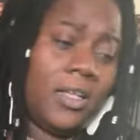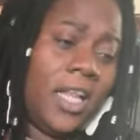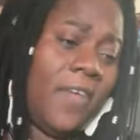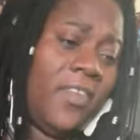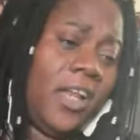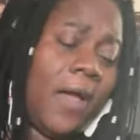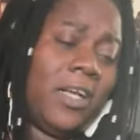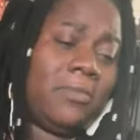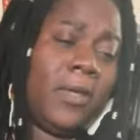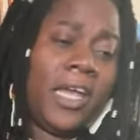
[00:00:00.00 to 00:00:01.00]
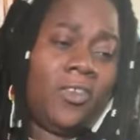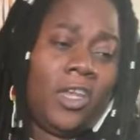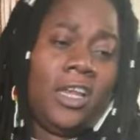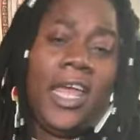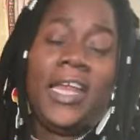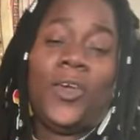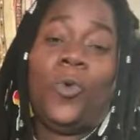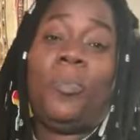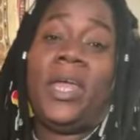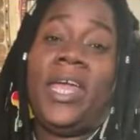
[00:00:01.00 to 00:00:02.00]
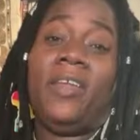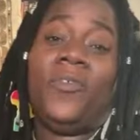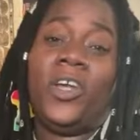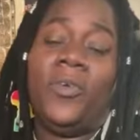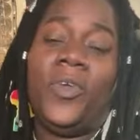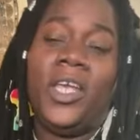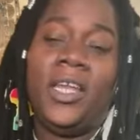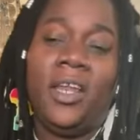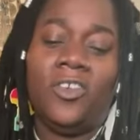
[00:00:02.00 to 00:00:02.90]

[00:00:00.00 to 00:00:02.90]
Definitely, I was speaking to the lady who paid for the reading.